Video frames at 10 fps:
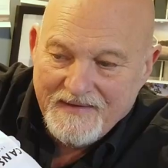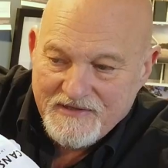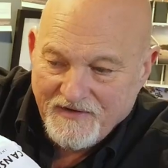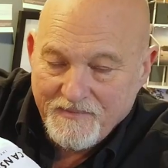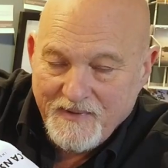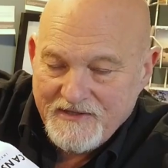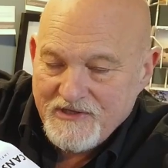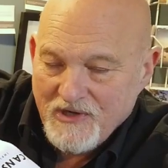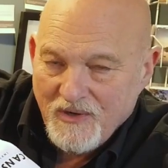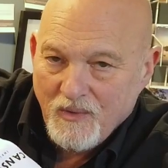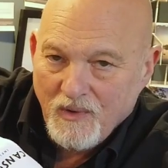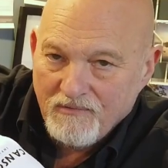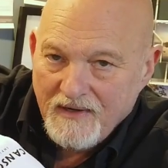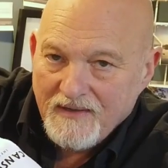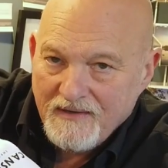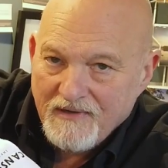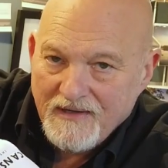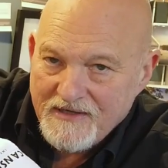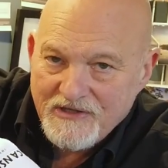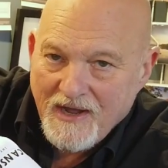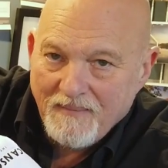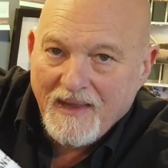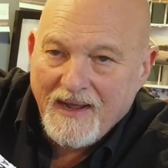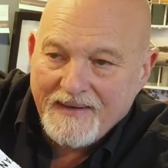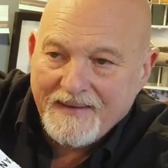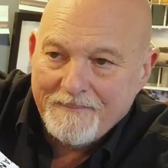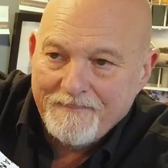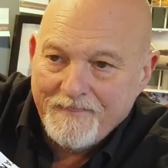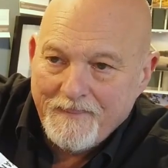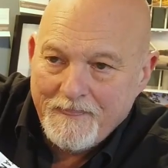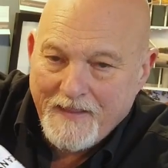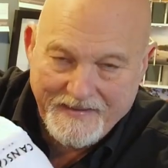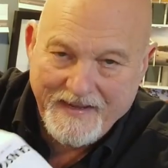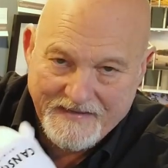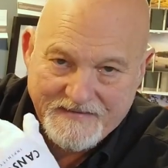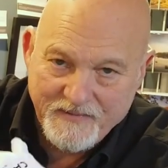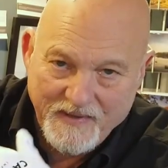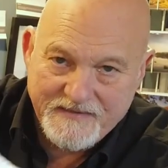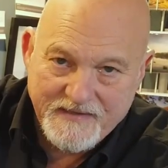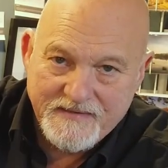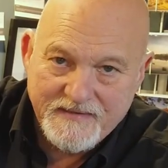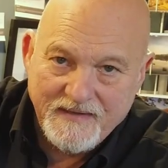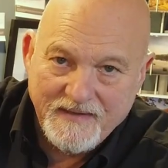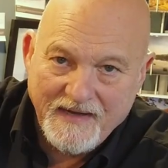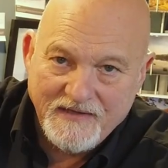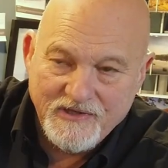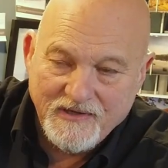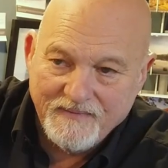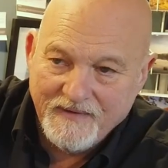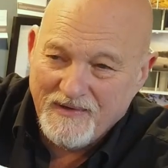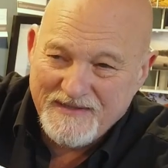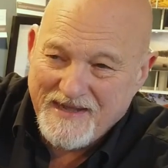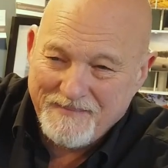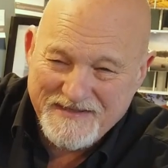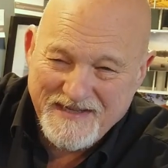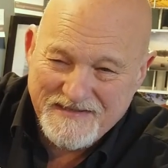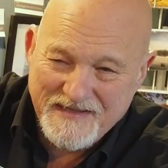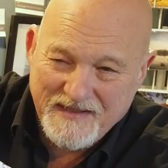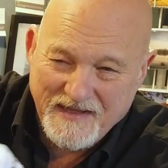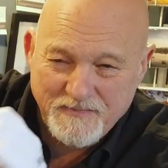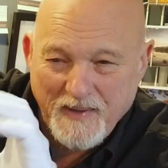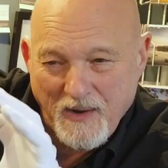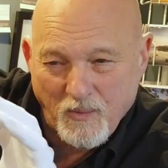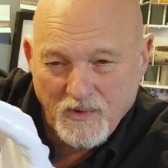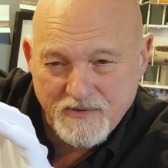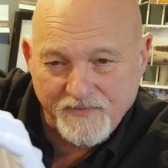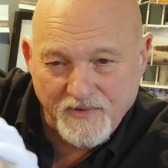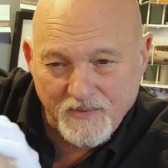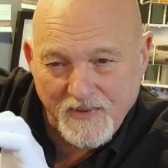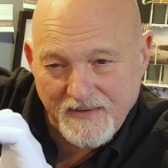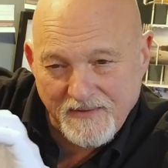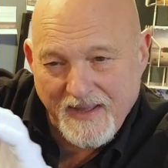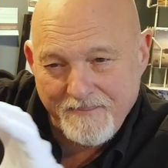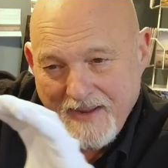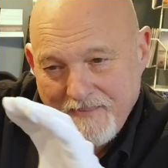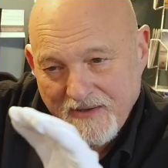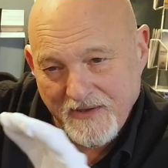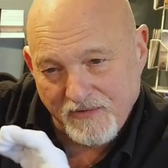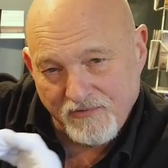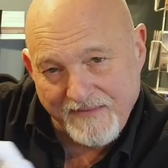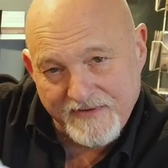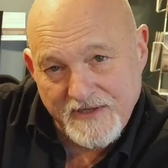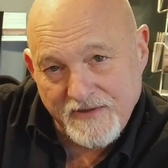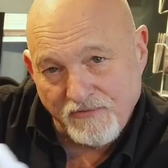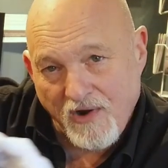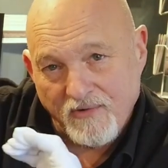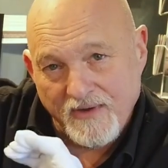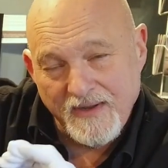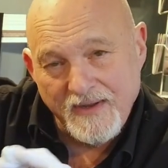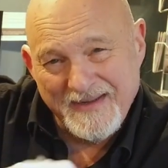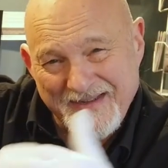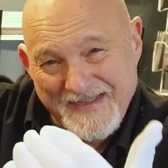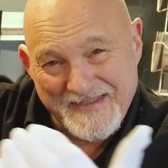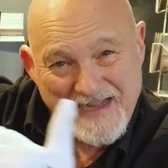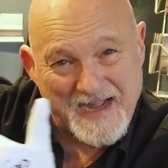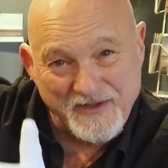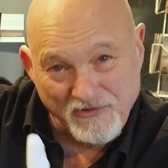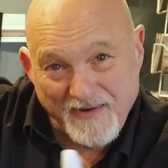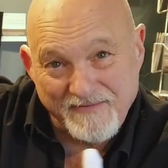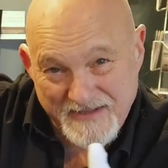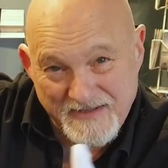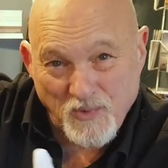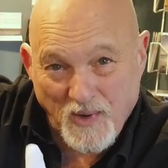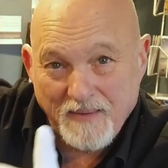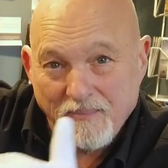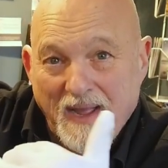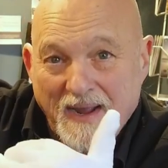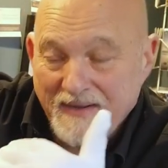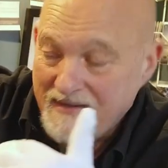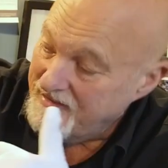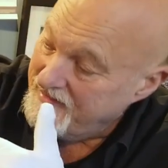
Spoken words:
So for me to show you a really jet black, then it has to exist in nature. And the only time I tend to see that is by a waterfall, where you'll get maybe a little crevice in the rock, and inside the crevice it's quite black.